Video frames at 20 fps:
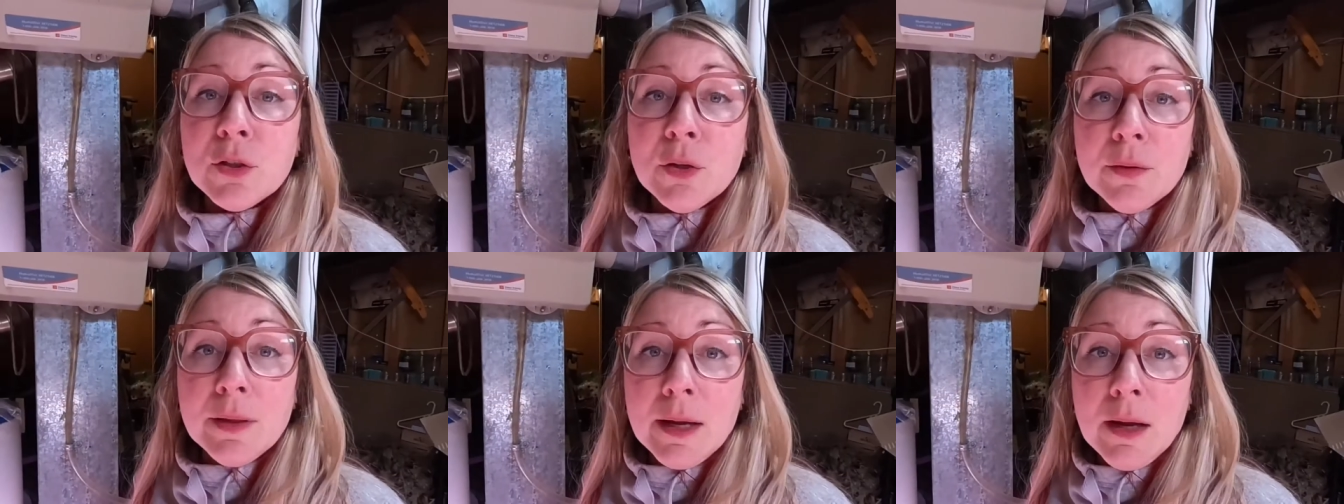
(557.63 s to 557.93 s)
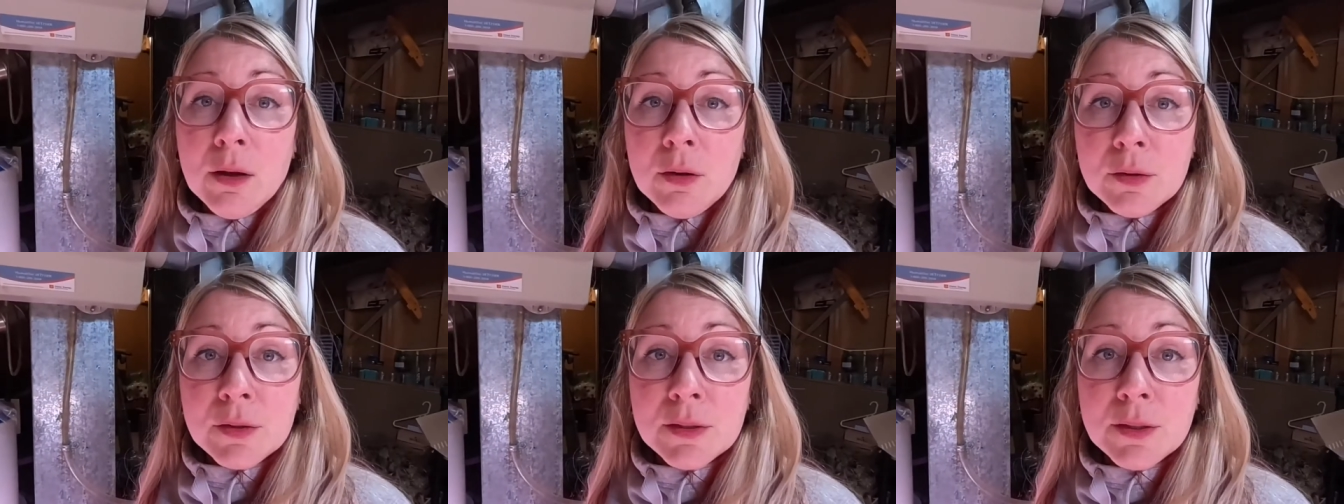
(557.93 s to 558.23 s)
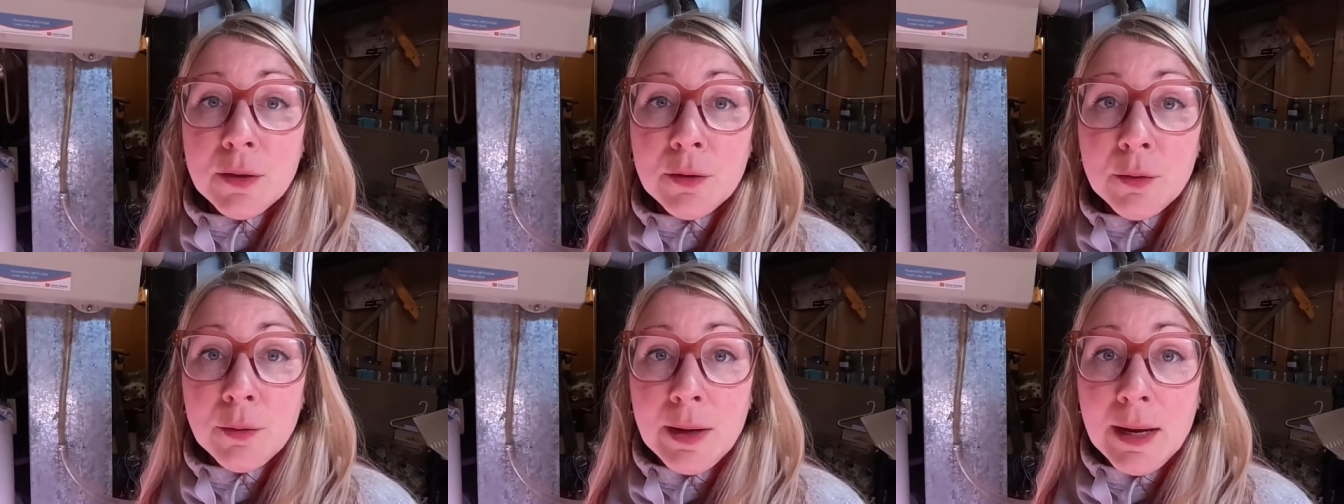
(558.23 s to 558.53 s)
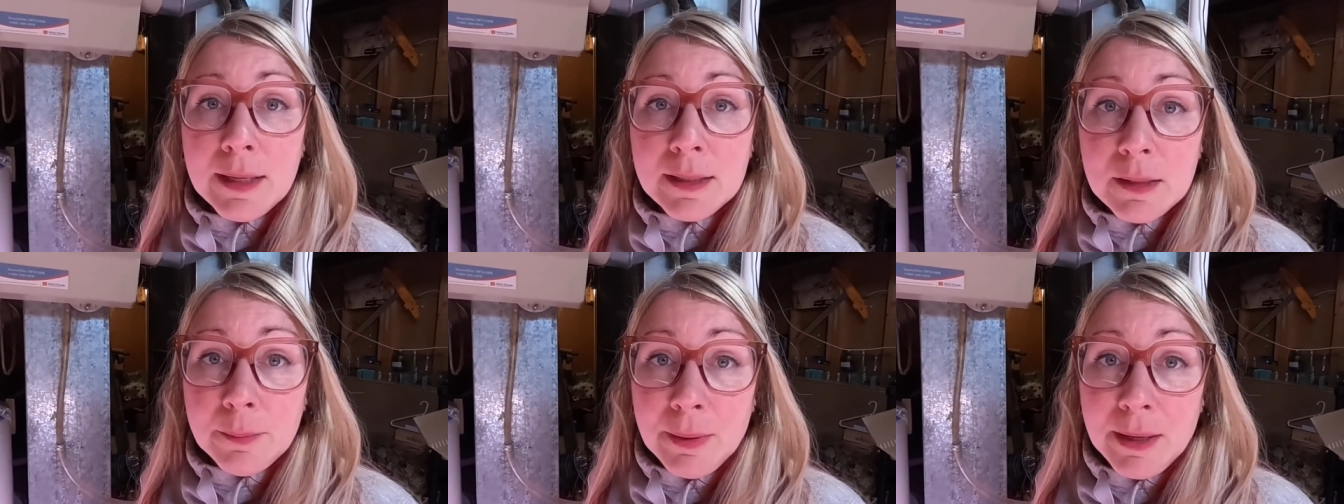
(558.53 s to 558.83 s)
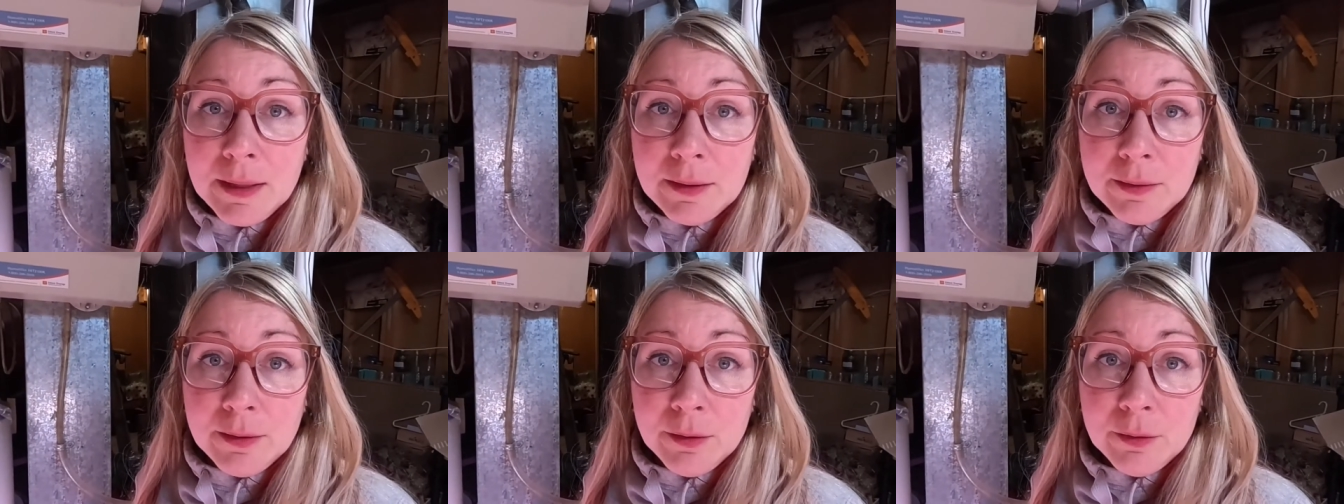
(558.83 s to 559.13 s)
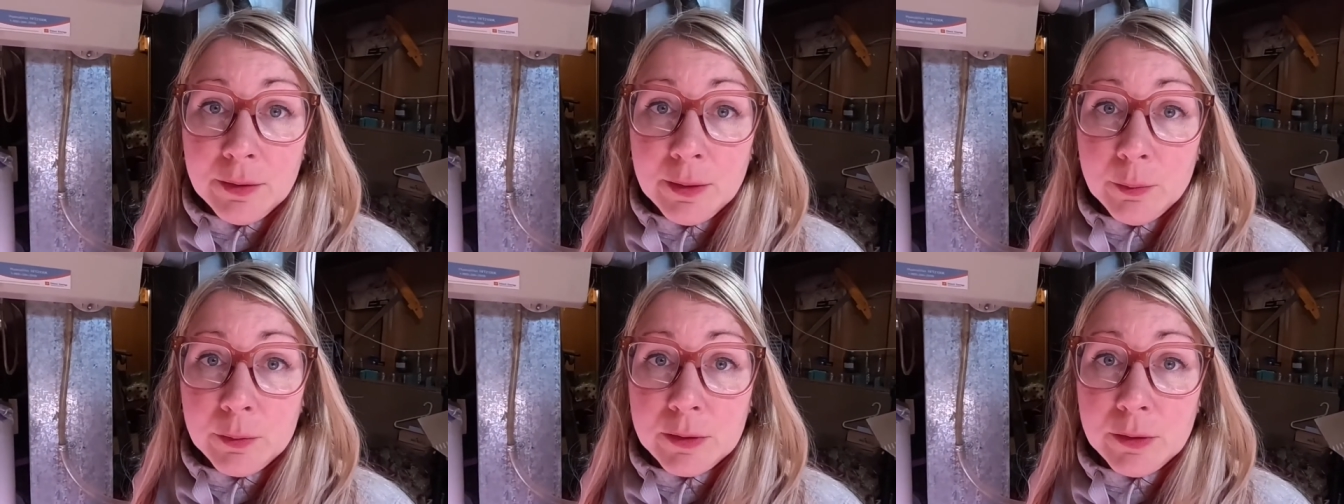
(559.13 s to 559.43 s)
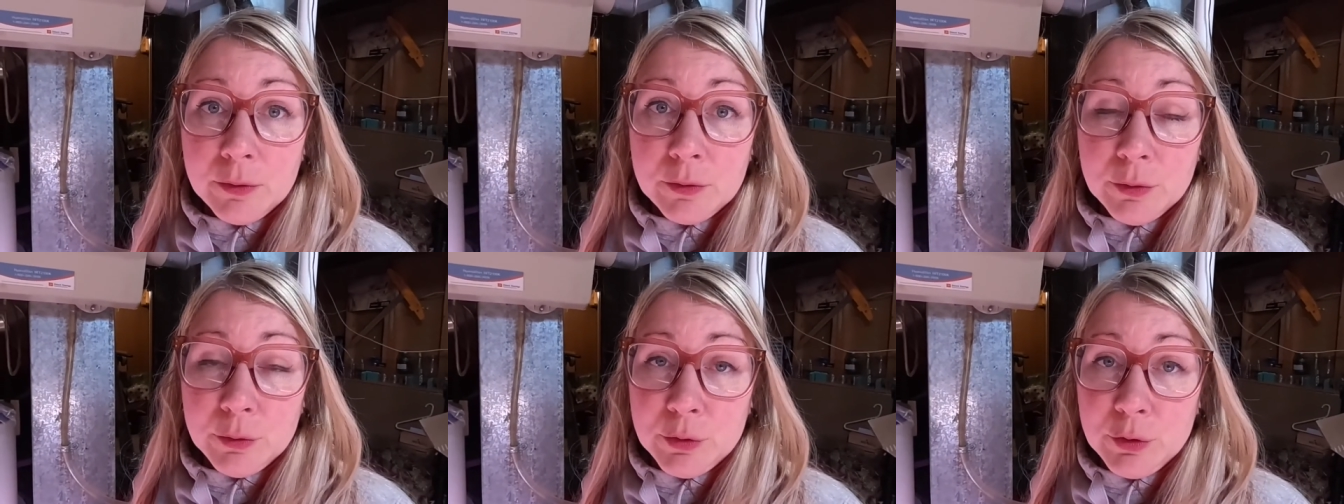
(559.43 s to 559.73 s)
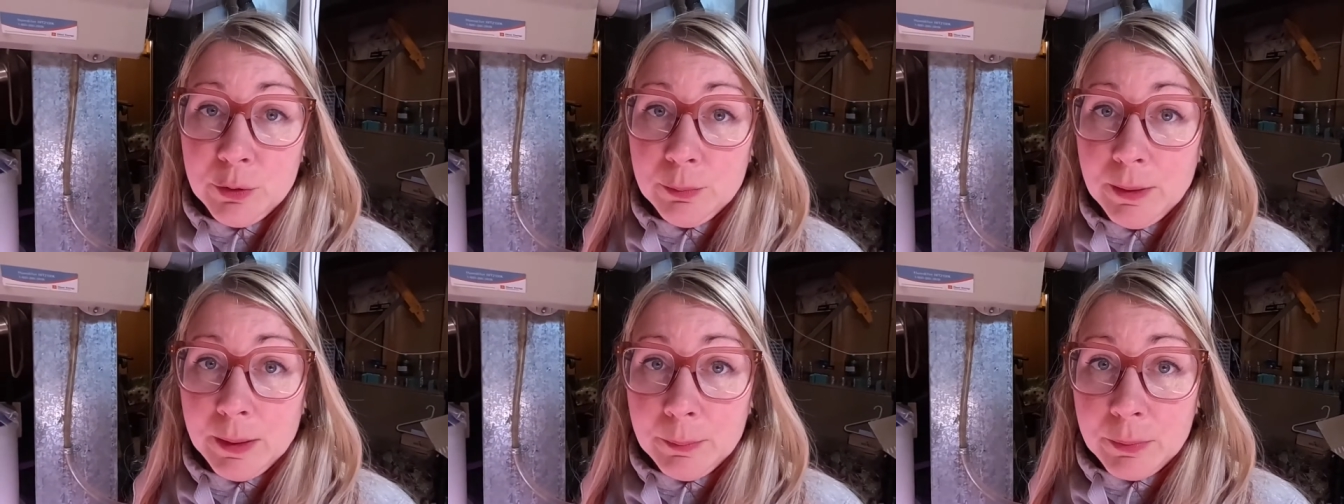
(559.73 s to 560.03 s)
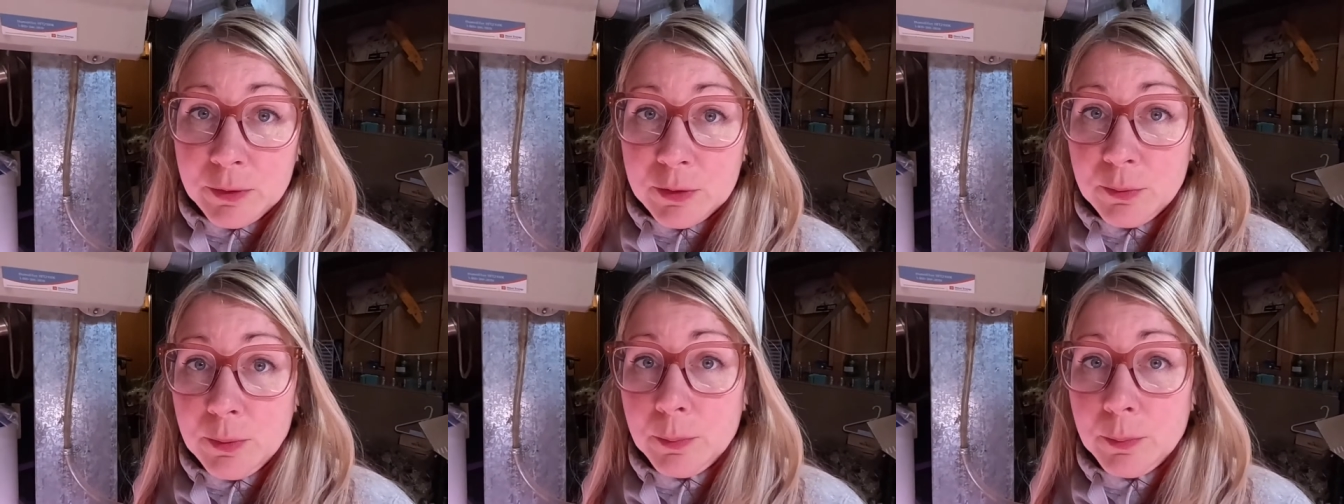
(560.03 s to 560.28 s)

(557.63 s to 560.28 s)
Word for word: they also, at the back there, there was also two peppers.